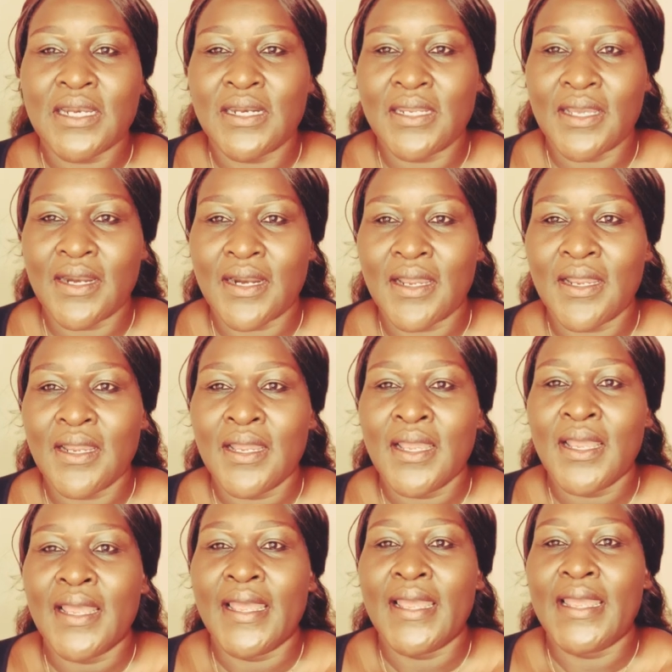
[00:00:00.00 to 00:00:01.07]
clearer
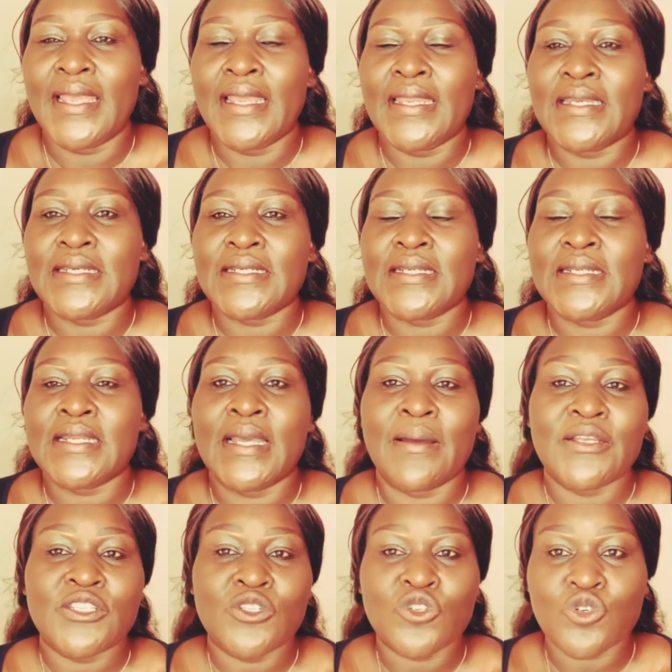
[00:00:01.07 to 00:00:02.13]
and they are
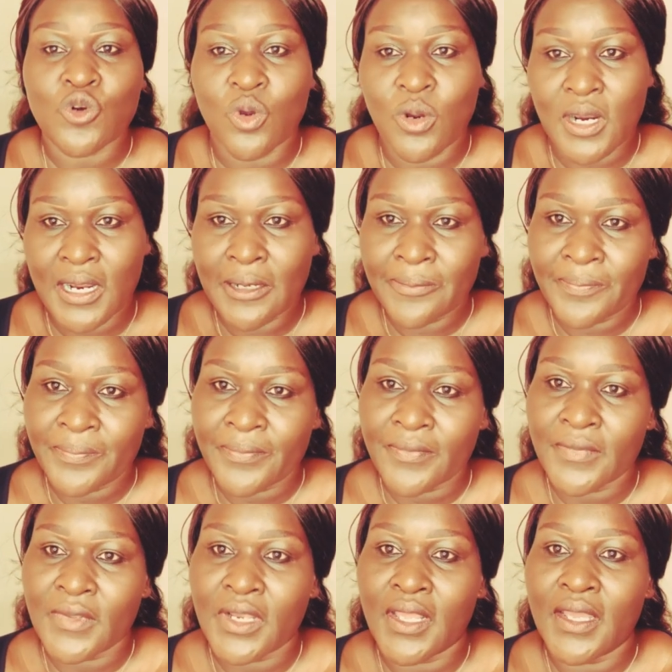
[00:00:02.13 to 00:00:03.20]
stronger.
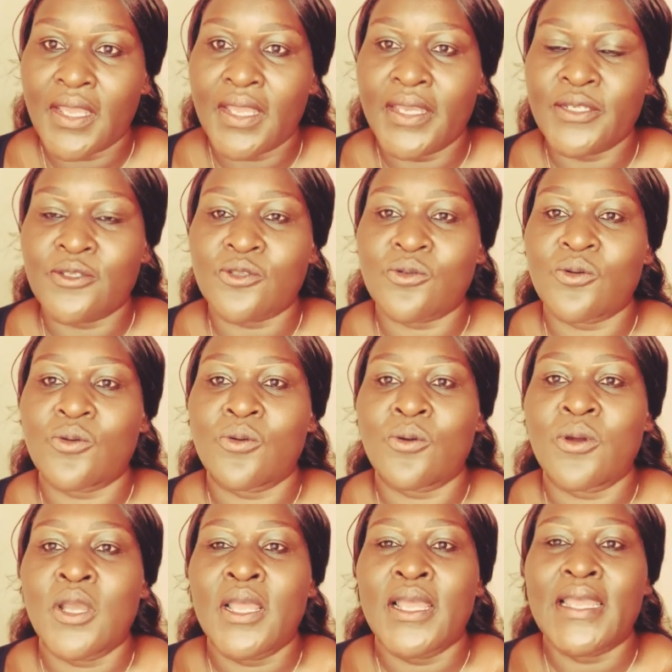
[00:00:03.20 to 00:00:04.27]
And so
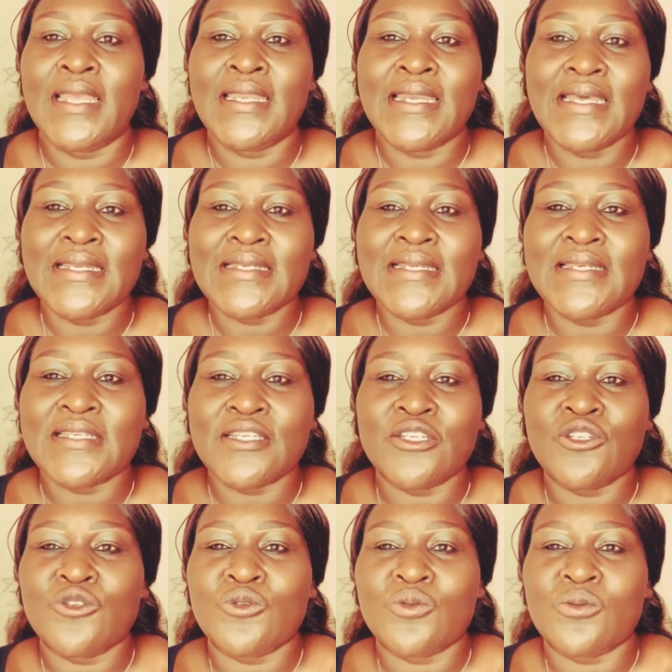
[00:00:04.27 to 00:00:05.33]
inheritance
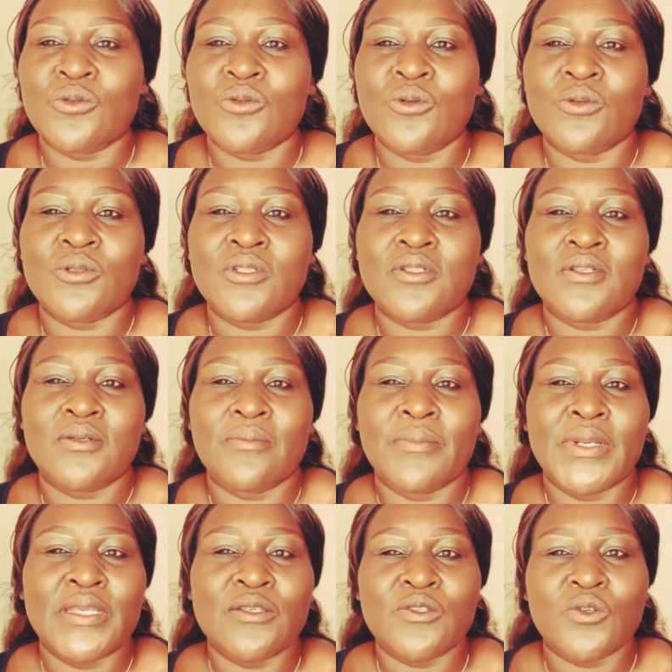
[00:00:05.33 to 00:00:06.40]
issues don't
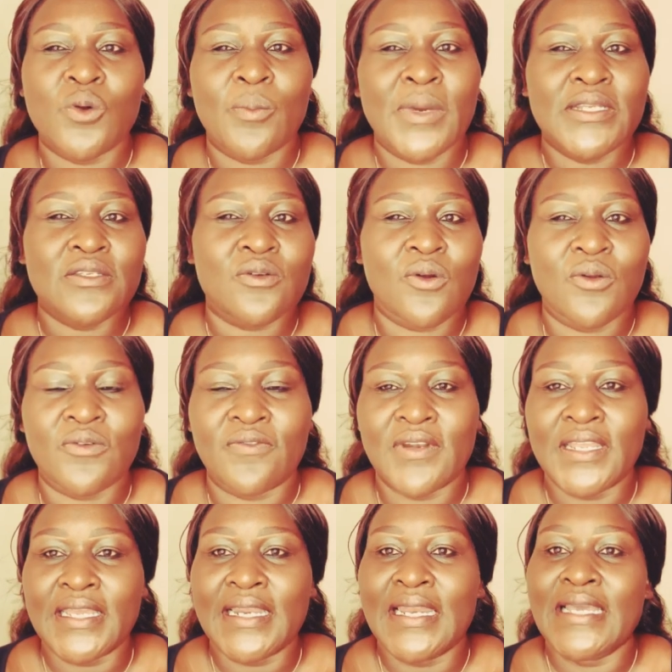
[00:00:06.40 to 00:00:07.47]
bring so much
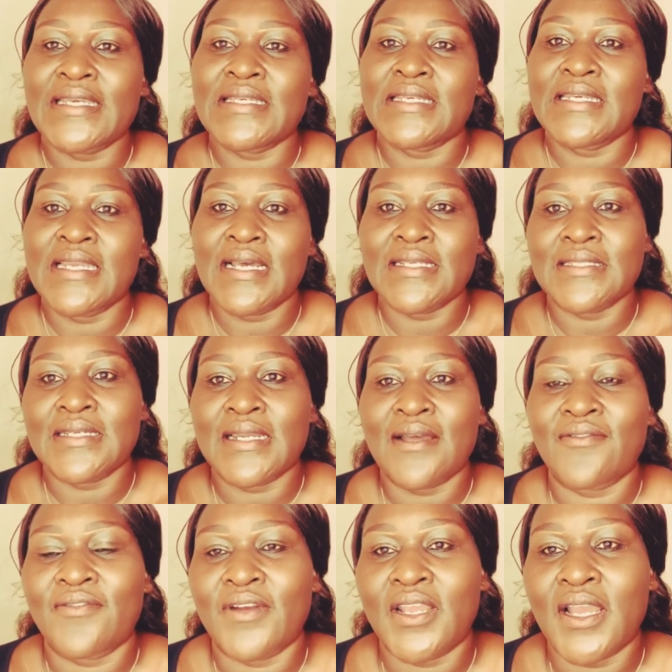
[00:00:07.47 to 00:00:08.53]
conflict like it does in
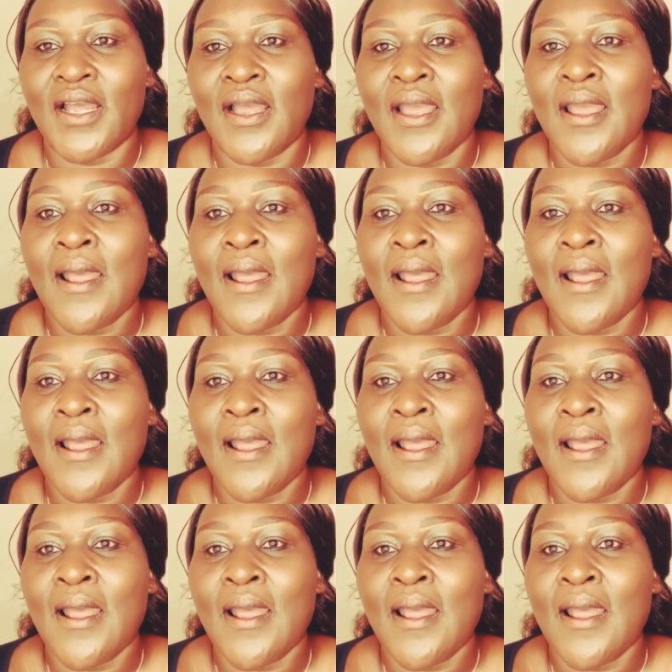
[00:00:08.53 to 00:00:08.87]
Africa.